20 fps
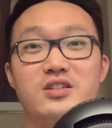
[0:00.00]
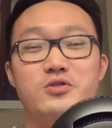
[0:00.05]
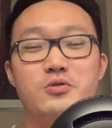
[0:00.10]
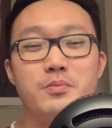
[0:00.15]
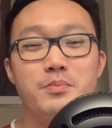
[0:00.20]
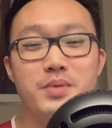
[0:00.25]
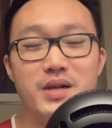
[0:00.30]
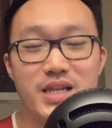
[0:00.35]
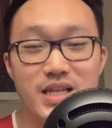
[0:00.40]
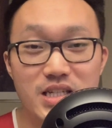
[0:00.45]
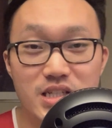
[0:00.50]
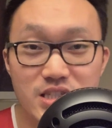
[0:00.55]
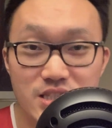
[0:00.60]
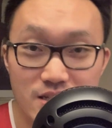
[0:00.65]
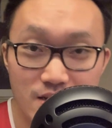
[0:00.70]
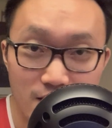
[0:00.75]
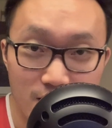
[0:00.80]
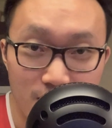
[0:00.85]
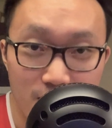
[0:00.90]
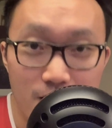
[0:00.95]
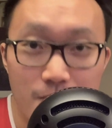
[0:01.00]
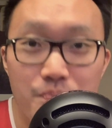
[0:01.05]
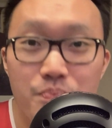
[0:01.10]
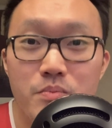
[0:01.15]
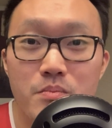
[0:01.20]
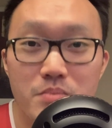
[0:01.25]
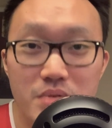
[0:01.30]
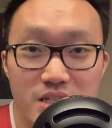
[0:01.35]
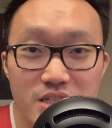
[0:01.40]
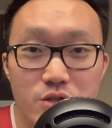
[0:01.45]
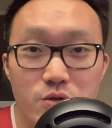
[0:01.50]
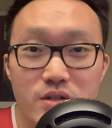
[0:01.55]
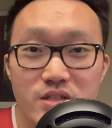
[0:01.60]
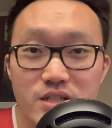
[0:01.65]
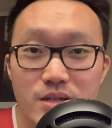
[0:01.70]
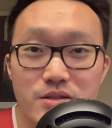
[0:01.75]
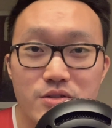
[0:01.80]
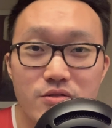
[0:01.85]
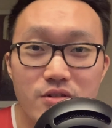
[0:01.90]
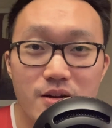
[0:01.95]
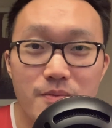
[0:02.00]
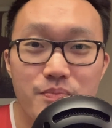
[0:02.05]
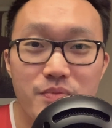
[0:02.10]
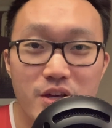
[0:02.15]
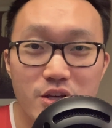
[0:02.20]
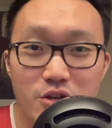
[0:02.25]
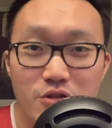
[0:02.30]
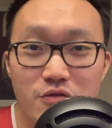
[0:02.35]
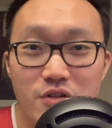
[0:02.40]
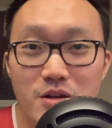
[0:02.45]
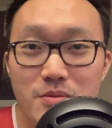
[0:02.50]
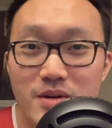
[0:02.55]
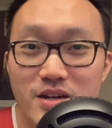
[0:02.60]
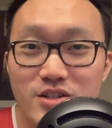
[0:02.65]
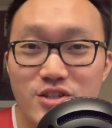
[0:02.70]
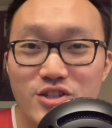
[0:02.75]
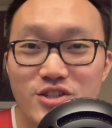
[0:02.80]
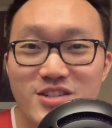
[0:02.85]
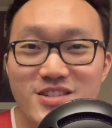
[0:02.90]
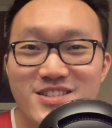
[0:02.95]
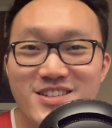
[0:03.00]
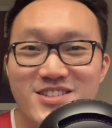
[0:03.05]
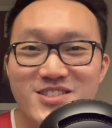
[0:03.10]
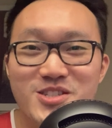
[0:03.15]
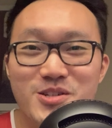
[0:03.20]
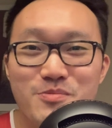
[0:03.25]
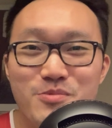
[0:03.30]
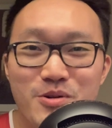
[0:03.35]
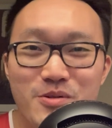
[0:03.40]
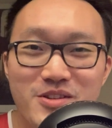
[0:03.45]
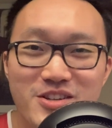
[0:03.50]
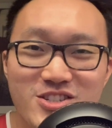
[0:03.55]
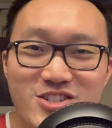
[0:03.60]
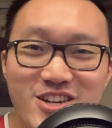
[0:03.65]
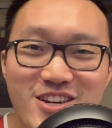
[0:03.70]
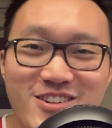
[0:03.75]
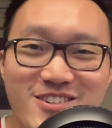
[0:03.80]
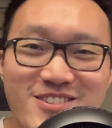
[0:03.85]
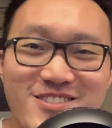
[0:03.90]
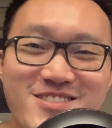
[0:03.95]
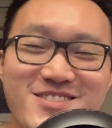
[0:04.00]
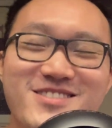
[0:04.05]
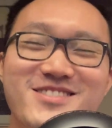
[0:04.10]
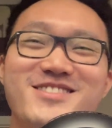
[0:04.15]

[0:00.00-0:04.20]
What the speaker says: So please go and subscribe, thank you very much, and support the channel.